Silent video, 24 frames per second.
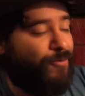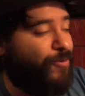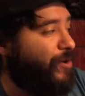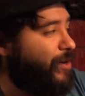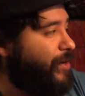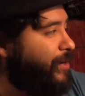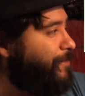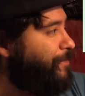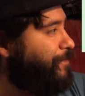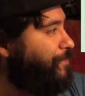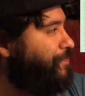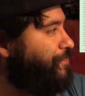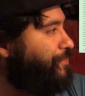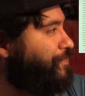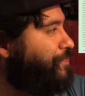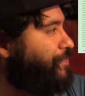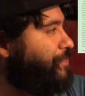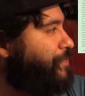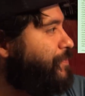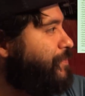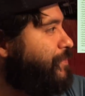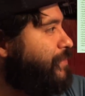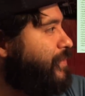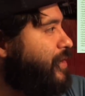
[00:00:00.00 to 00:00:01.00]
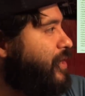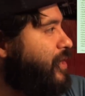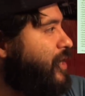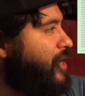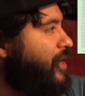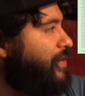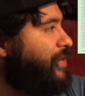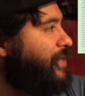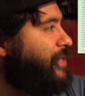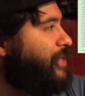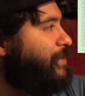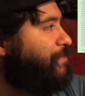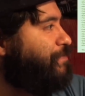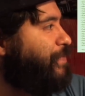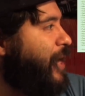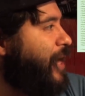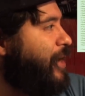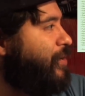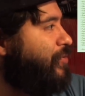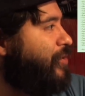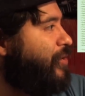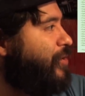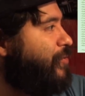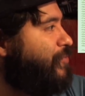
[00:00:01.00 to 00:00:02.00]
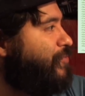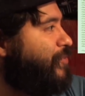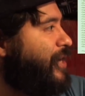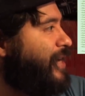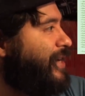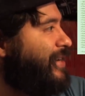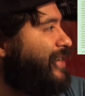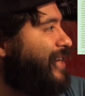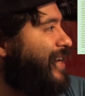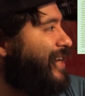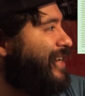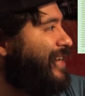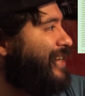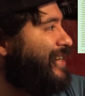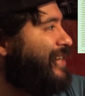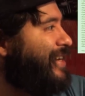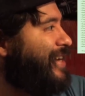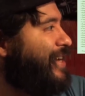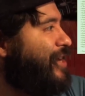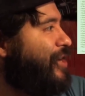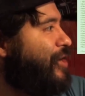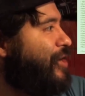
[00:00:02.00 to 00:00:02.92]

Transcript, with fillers: one. And then Spyro Reignited